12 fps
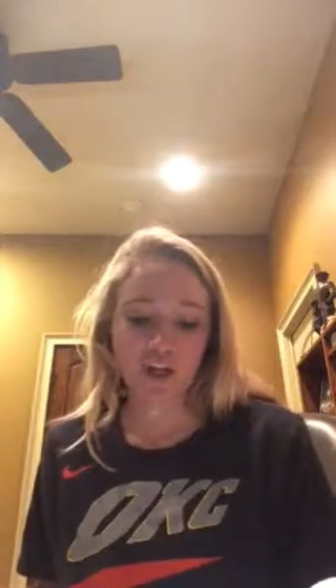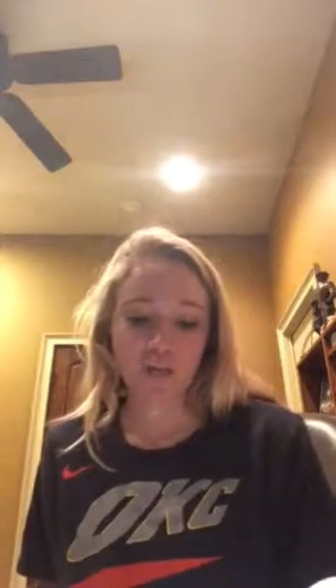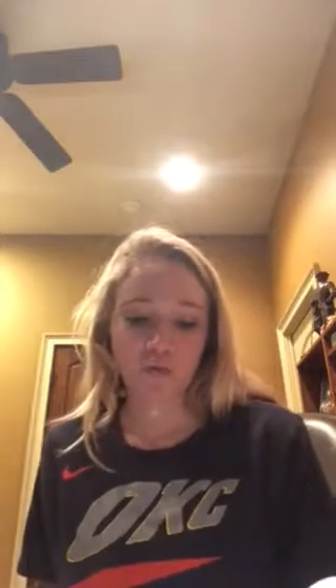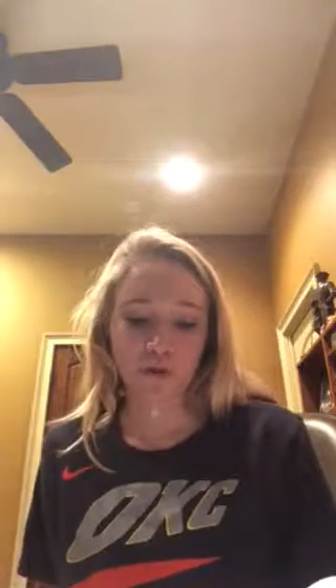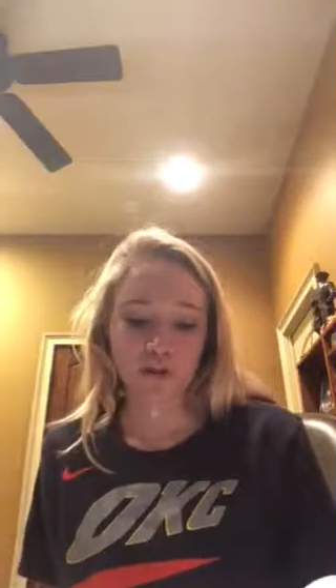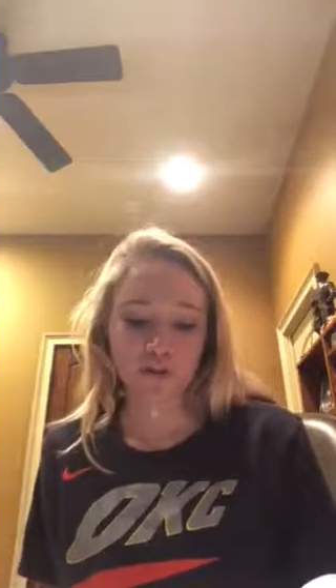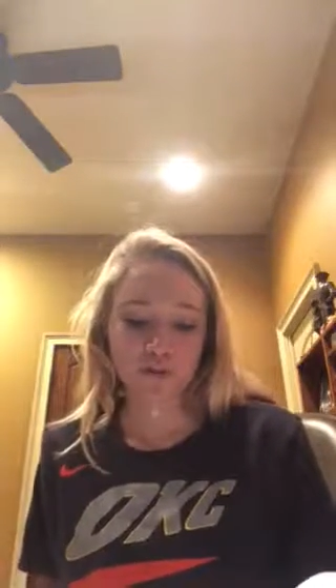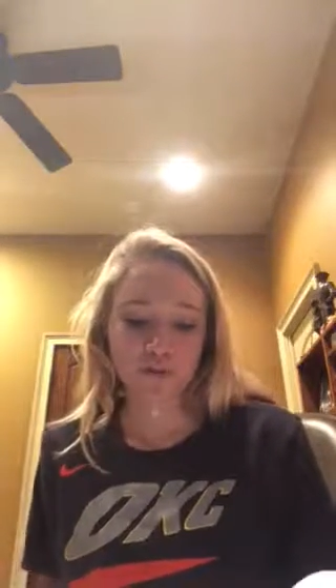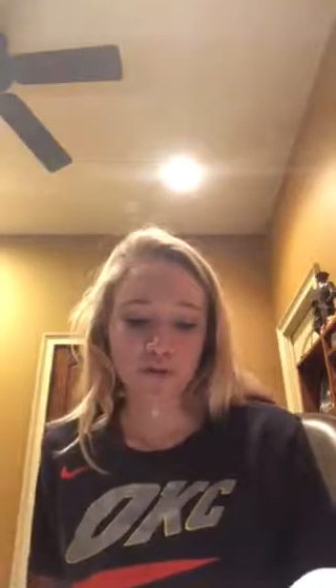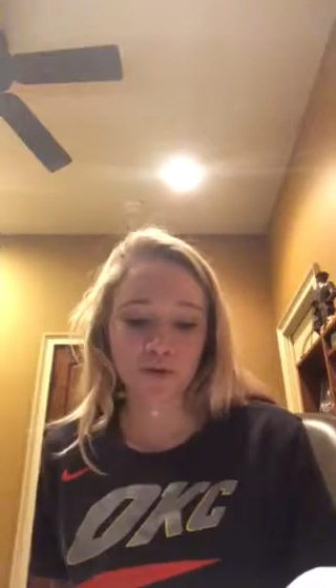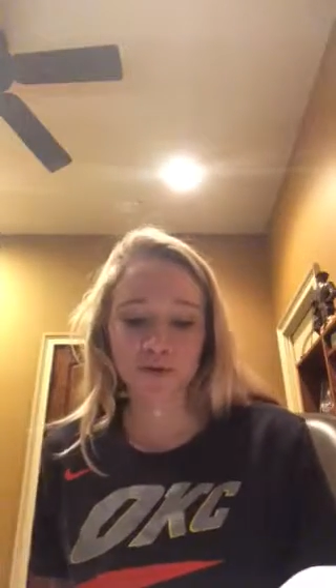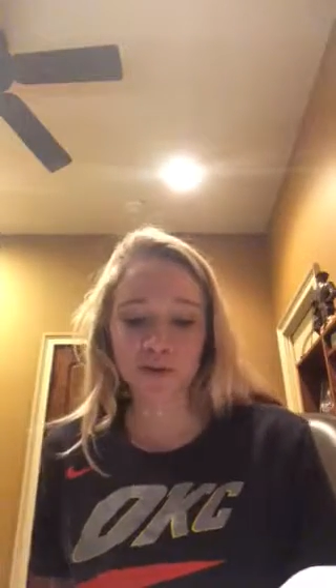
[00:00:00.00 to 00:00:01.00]

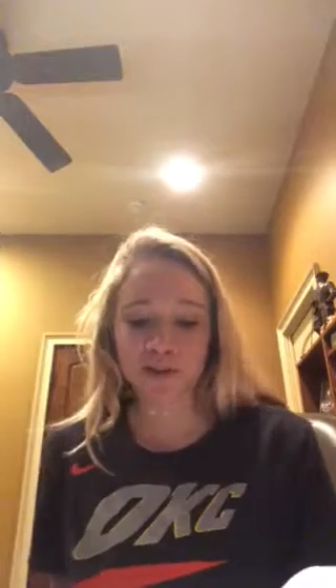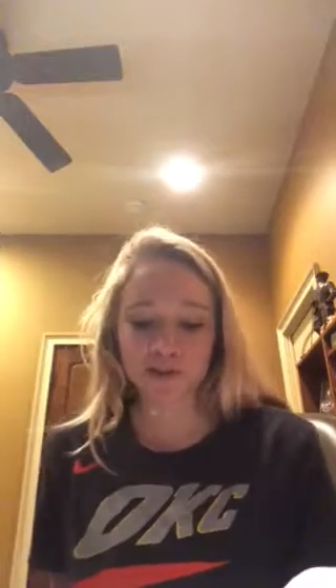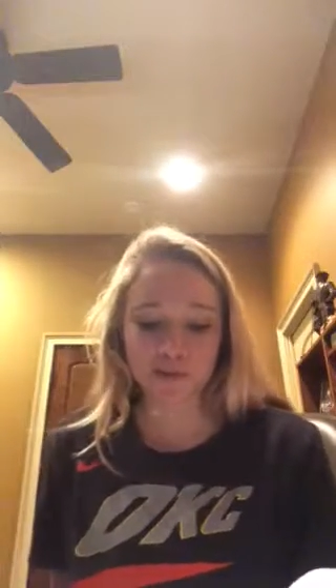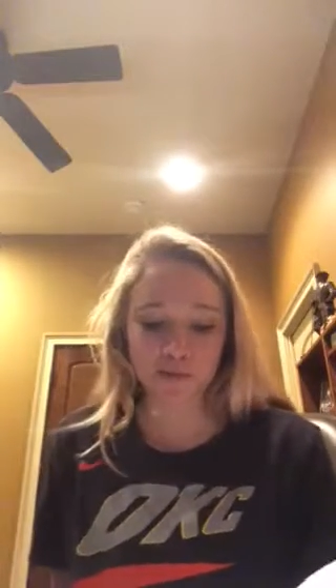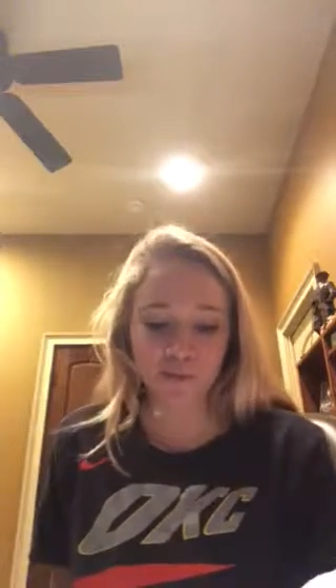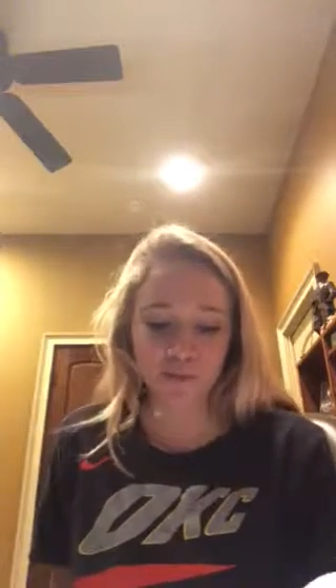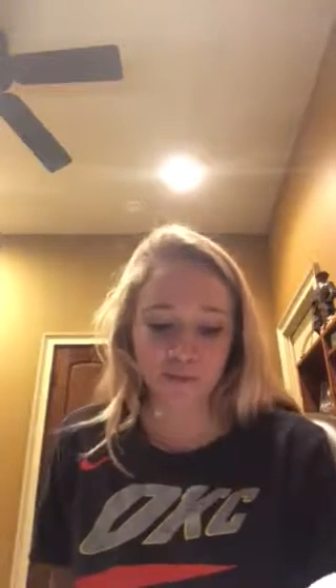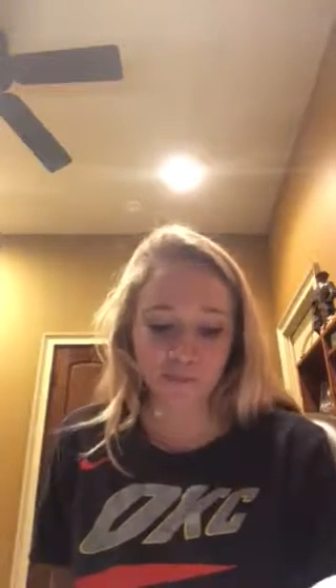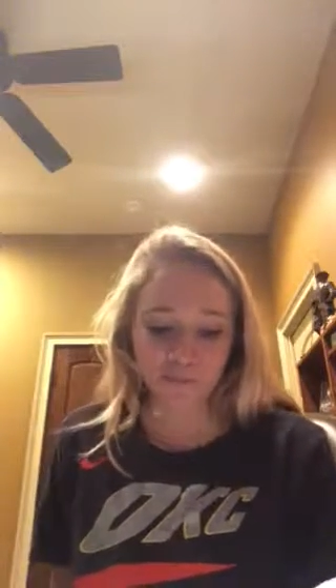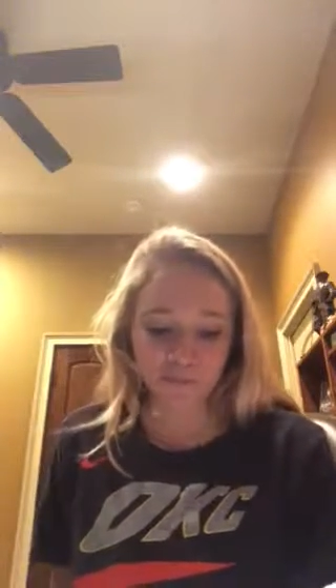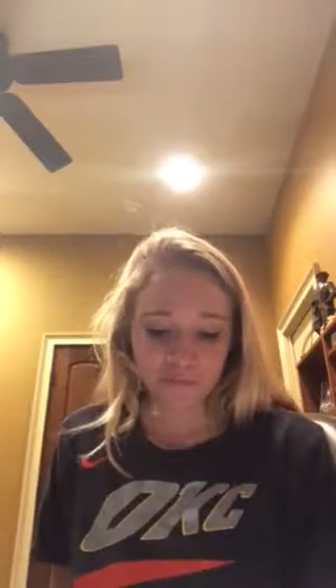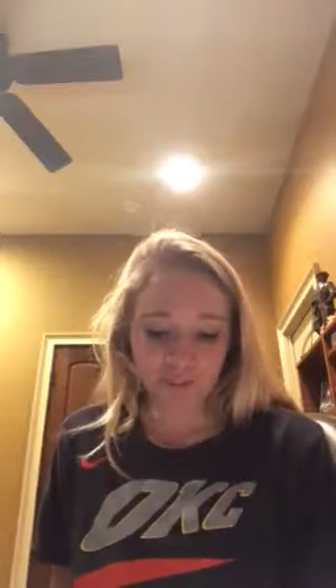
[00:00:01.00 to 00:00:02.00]
original, reasonable.